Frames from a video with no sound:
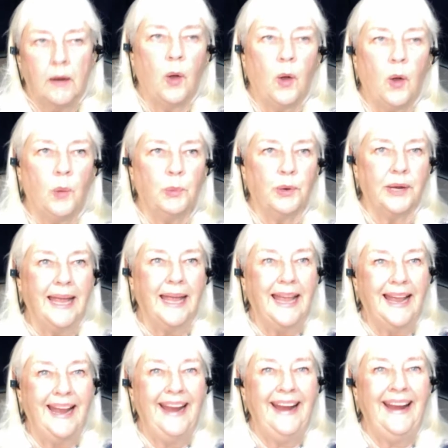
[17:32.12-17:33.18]
Oh boy.
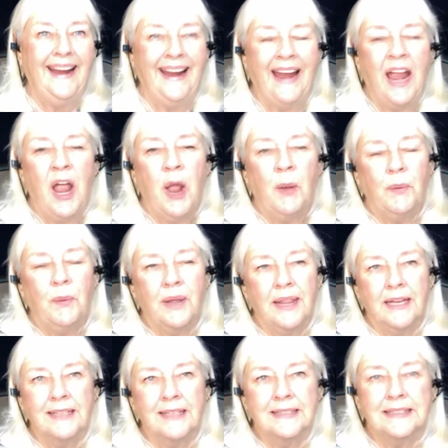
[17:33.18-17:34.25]
Well,
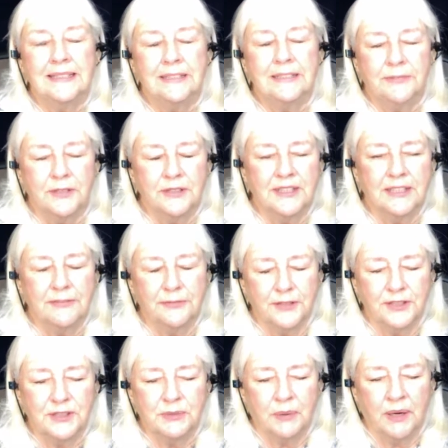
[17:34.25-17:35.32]
the
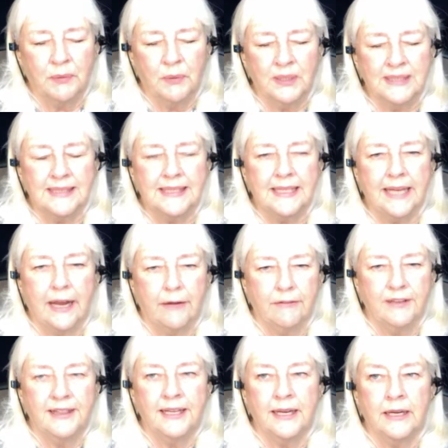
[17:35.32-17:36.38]
first one was the
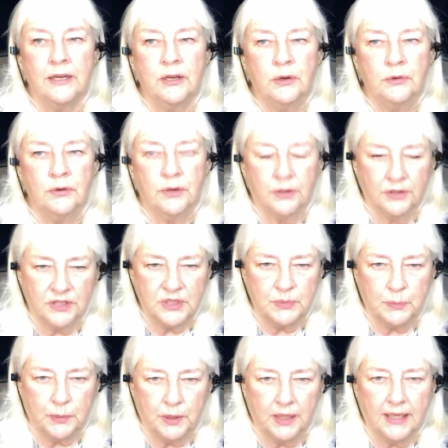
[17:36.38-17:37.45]
Everything New Nurse
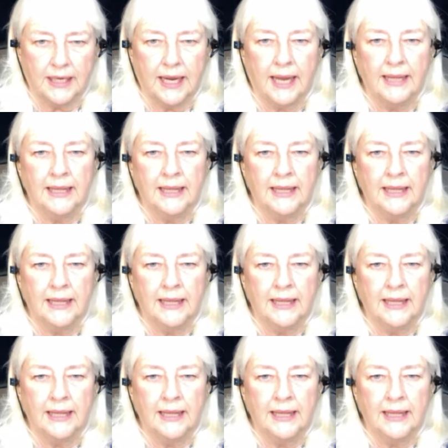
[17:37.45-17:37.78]
book,